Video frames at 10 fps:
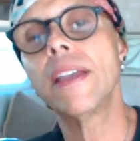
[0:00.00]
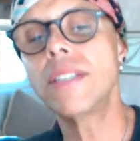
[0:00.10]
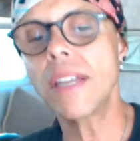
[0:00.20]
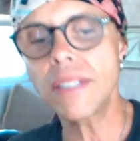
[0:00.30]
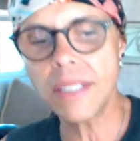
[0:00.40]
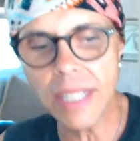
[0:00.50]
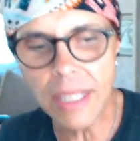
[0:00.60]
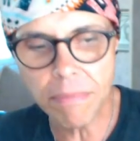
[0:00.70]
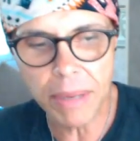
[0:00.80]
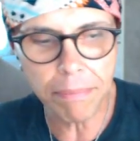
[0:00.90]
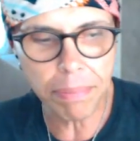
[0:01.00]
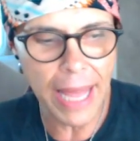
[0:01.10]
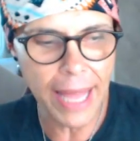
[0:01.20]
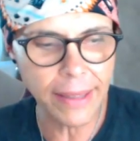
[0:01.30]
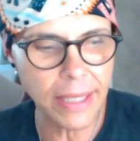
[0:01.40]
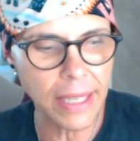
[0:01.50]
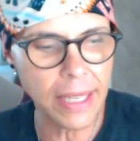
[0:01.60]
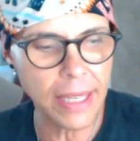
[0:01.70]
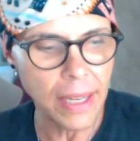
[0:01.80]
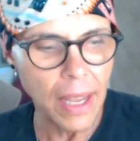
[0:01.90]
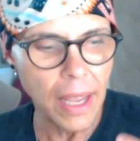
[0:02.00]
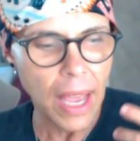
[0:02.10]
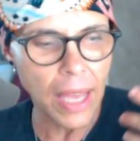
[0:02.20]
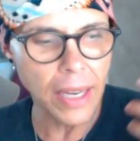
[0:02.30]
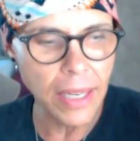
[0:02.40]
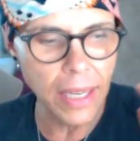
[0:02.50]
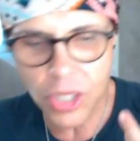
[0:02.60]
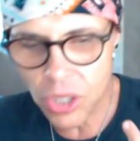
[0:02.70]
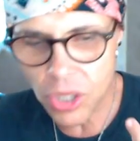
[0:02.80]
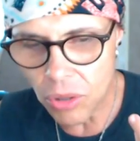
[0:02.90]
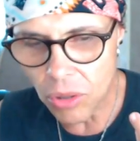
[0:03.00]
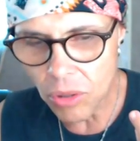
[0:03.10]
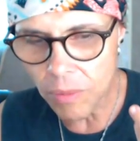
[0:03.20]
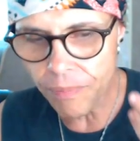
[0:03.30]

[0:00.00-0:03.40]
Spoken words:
It's a seed being planted, an initial